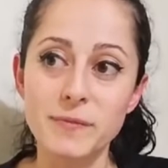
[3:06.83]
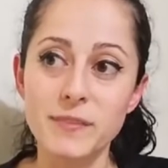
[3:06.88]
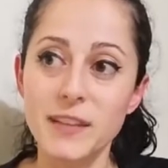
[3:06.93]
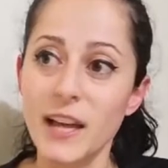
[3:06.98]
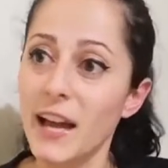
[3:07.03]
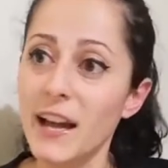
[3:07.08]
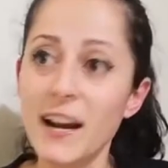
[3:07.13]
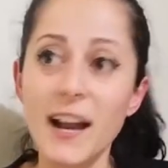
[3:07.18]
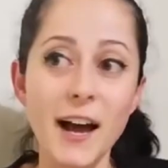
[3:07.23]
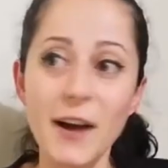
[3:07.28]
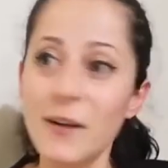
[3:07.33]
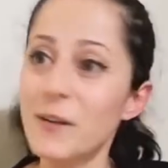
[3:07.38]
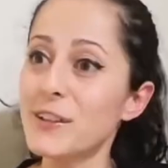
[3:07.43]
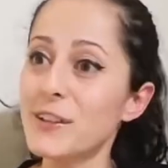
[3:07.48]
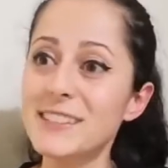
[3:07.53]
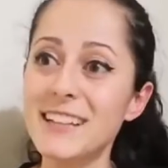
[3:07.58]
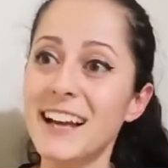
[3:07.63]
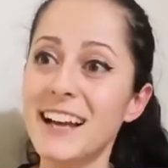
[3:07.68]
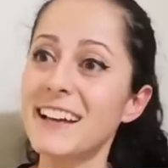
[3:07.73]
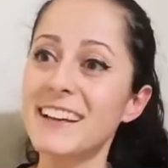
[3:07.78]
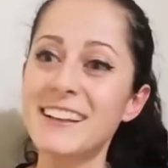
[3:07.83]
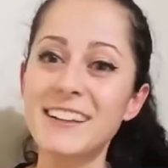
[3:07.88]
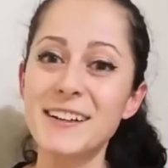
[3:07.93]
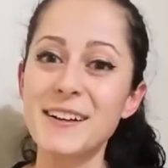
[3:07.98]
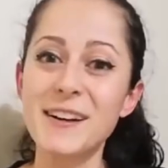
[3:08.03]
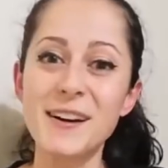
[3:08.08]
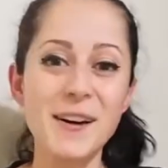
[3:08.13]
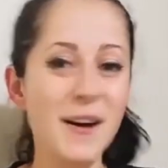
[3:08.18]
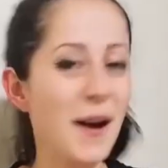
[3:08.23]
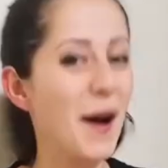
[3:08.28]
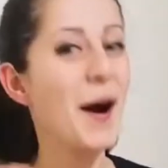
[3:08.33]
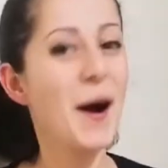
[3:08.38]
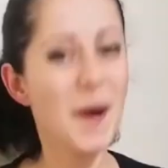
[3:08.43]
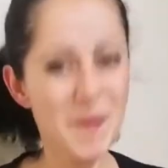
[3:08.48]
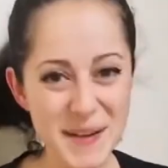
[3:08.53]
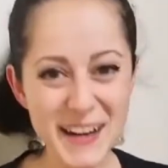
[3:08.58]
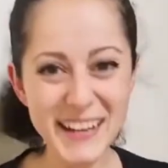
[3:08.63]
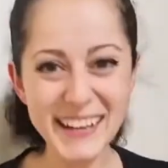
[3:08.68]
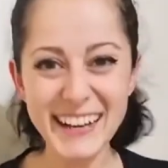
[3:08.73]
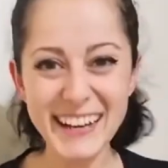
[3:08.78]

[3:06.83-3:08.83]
And I was like, oh my